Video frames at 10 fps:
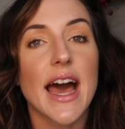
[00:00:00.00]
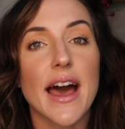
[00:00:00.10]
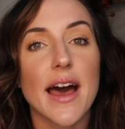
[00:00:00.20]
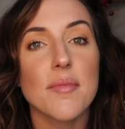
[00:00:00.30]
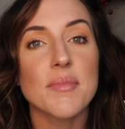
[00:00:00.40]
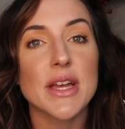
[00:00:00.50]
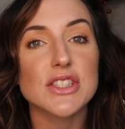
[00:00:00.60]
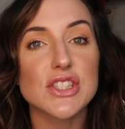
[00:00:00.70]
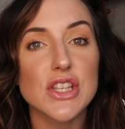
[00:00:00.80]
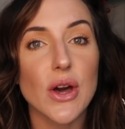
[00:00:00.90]
Um,
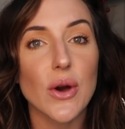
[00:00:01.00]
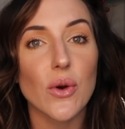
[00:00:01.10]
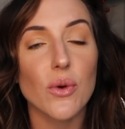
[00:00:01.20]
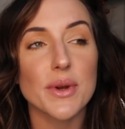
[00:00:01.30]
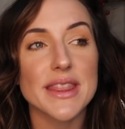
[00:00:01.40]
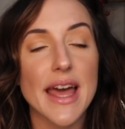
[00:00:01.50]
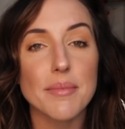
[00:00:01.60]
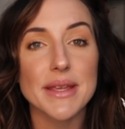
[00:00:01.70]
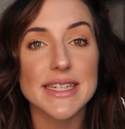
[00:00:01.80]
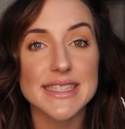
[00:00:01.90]
so with
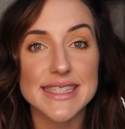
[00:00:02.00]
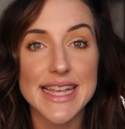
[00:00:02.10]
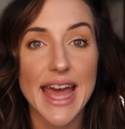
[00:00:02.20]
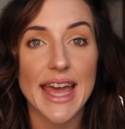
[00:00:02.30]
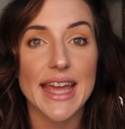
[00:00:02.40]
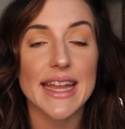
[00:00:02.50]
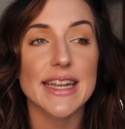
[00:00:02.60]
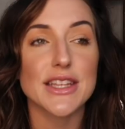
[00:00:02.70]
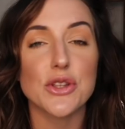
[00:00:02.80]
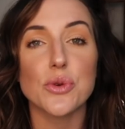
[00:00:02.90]
that being
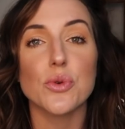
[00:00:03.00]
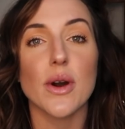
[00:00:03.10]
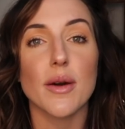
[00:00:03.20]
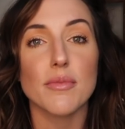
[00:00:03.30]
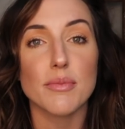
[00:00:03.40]
said, you